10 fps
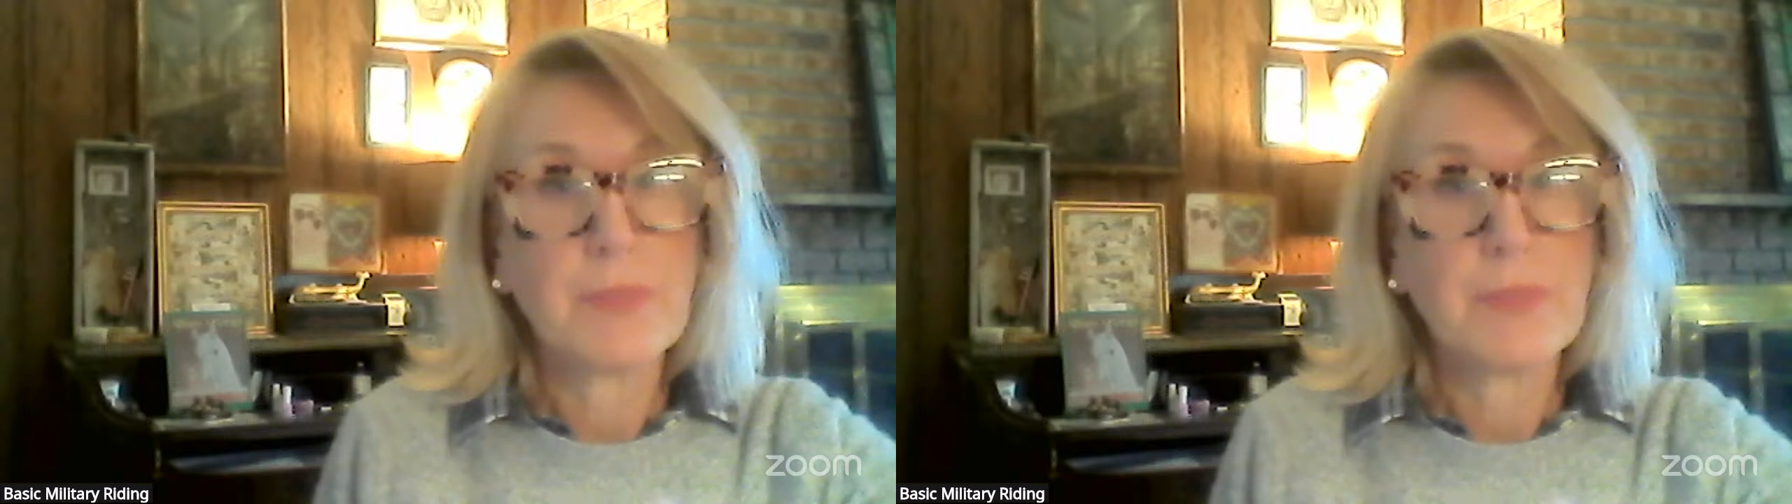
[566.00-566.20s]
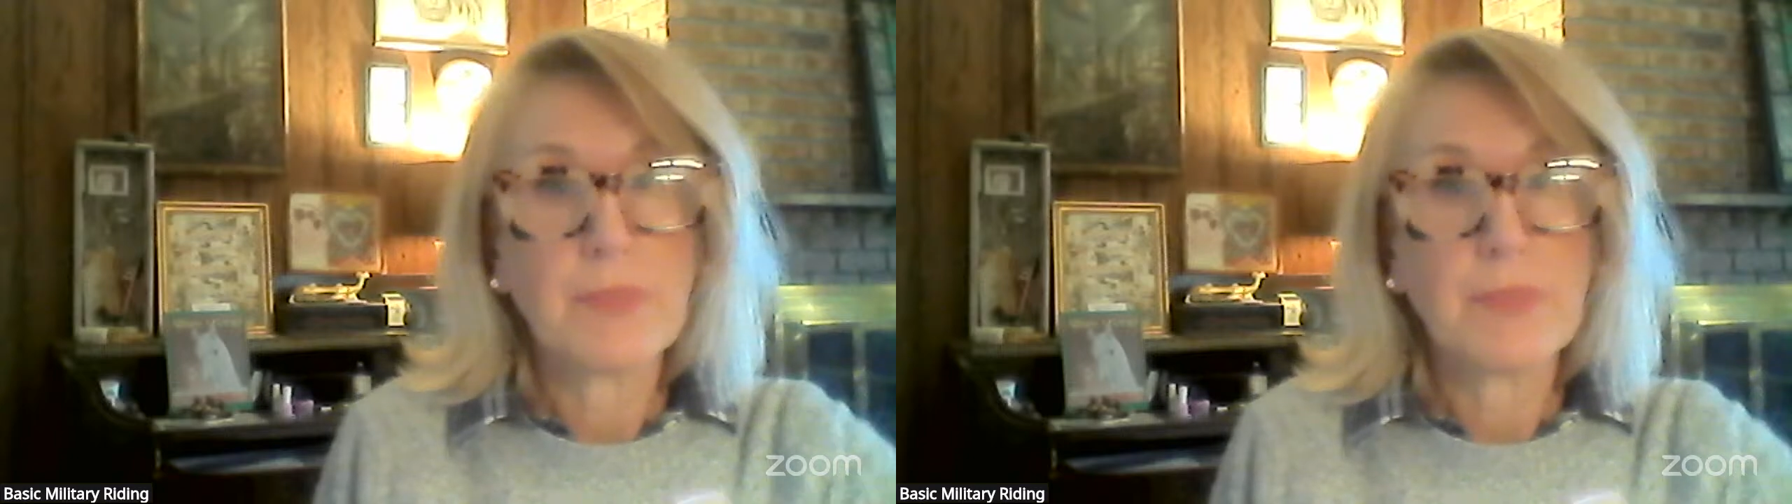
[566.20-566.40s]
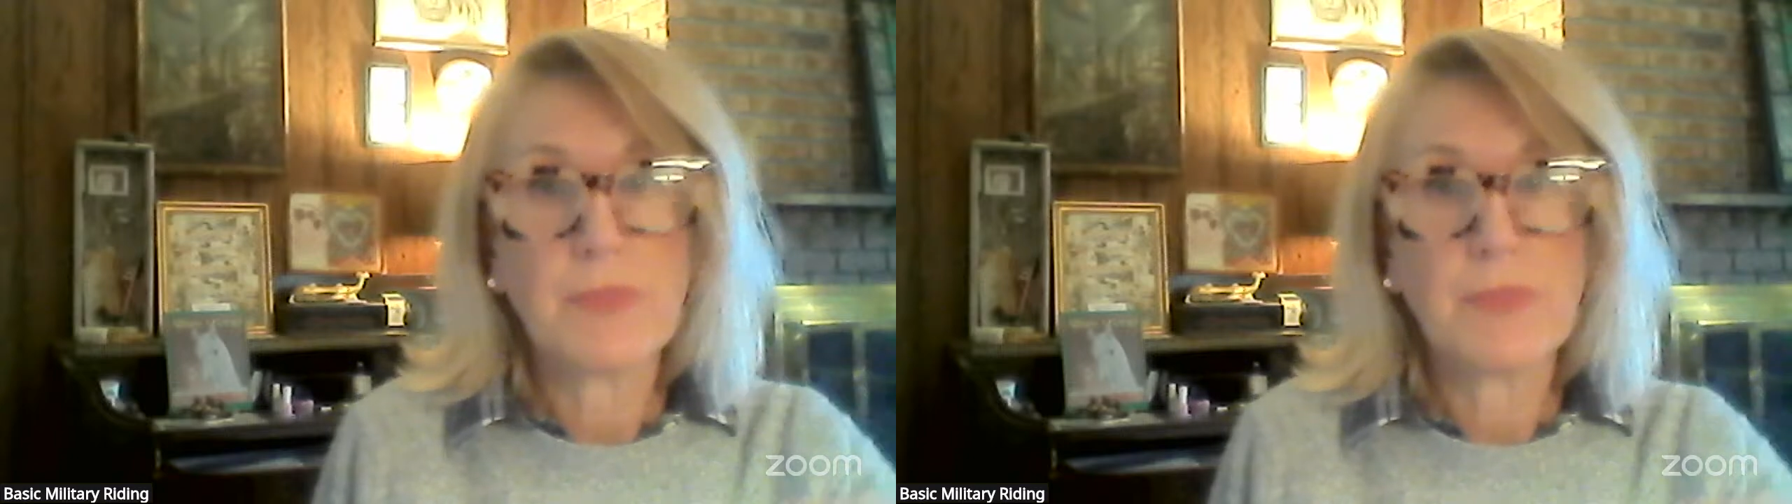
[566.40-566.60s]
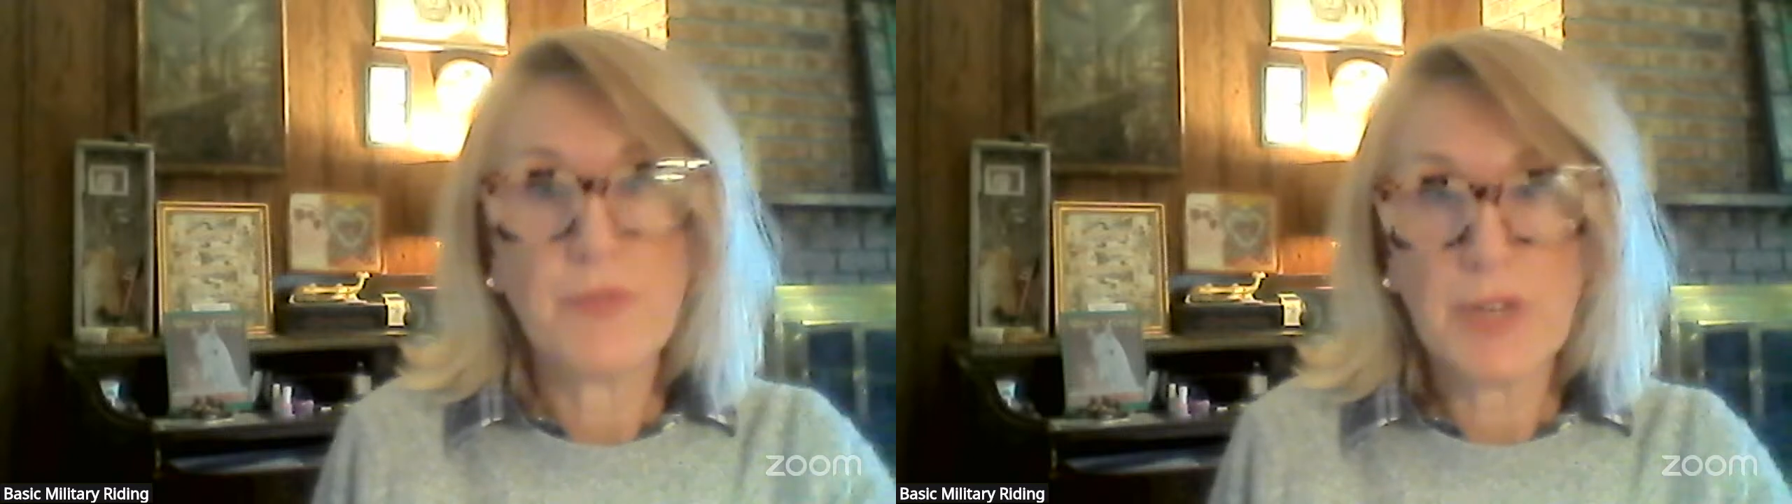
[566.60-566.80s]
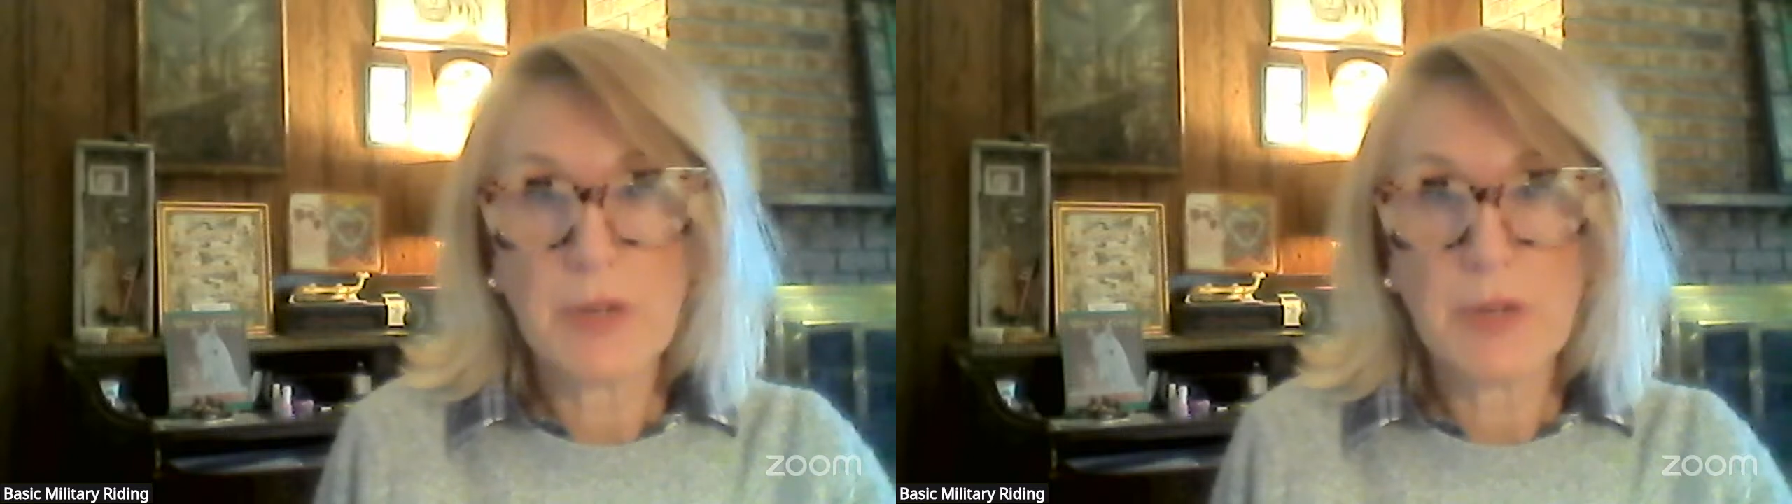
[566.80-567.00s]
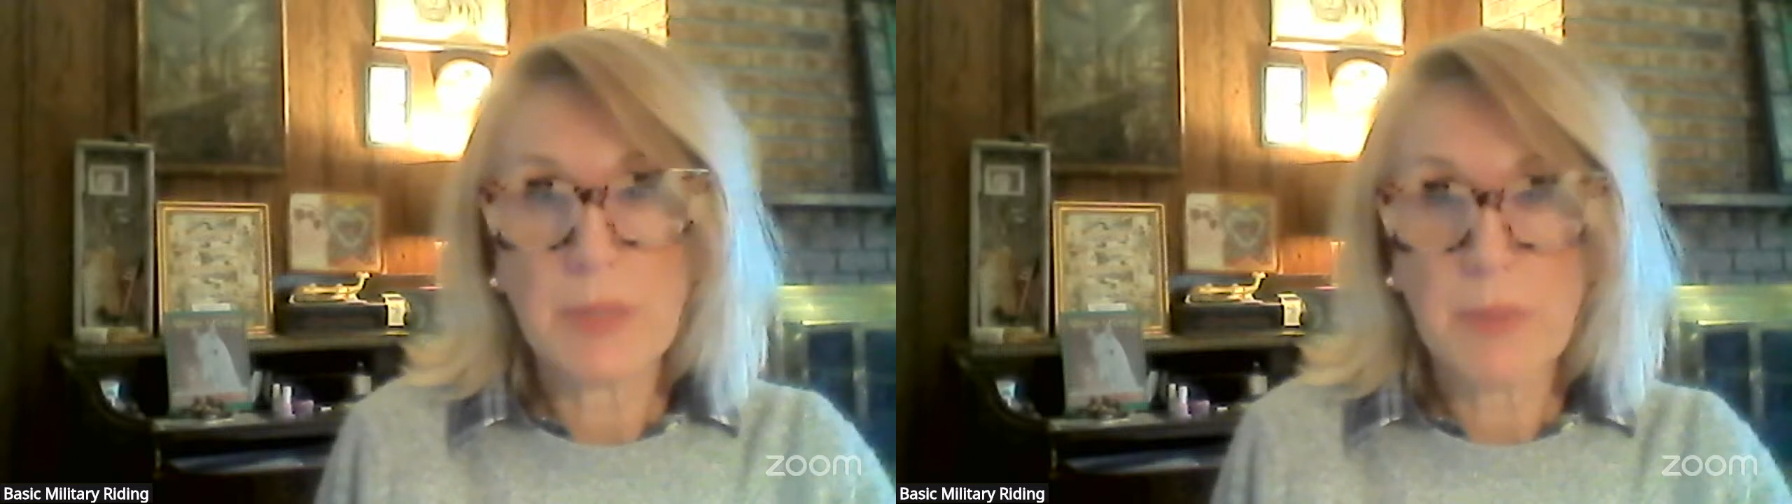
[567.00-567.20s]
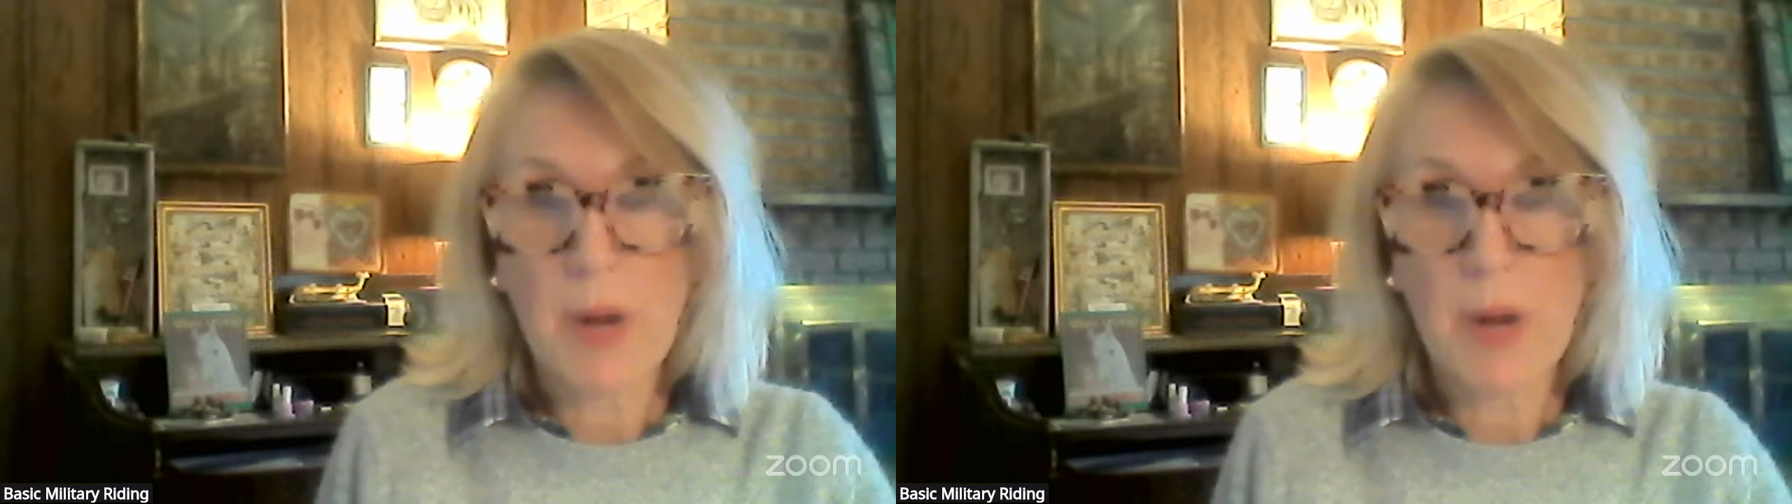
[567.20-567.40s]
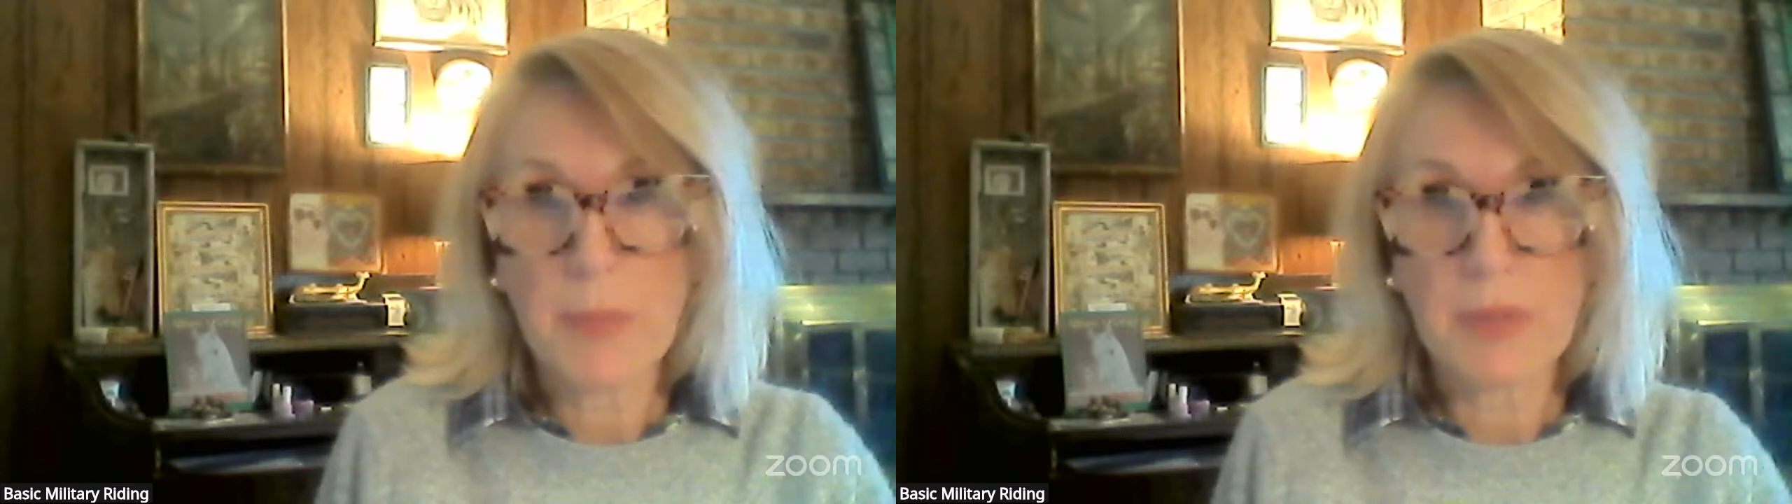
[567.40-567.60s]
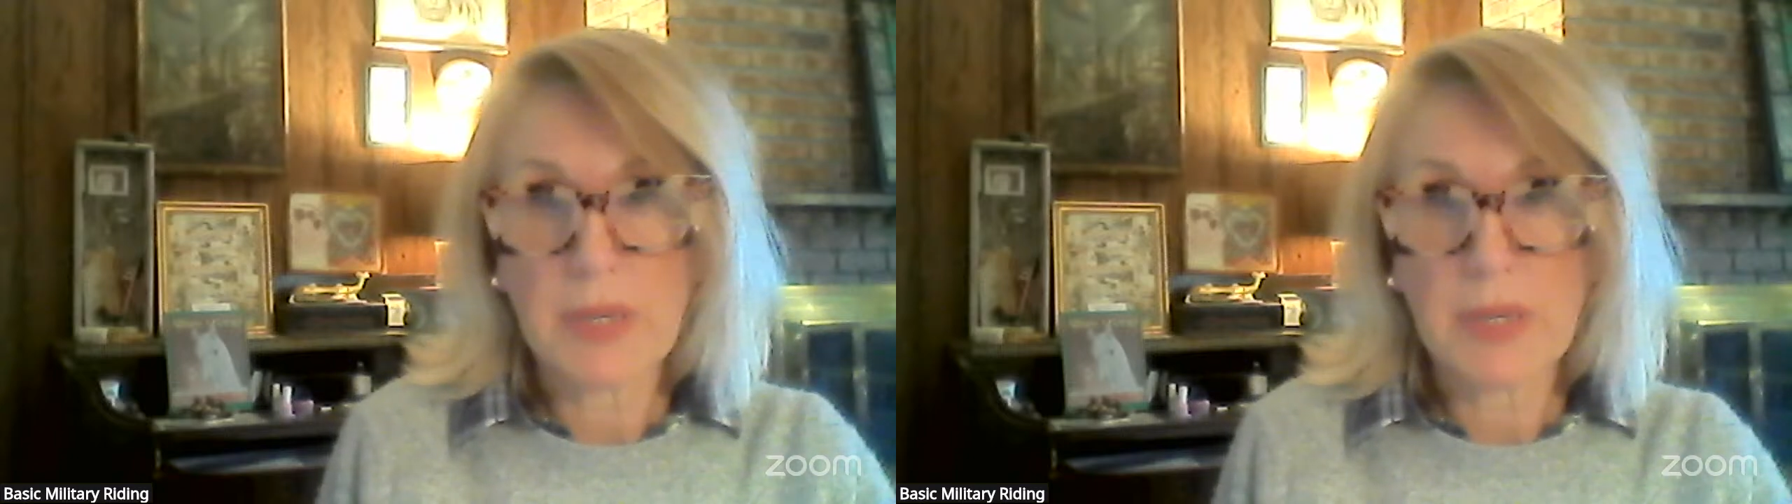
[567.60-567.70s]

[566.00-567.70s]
very properly,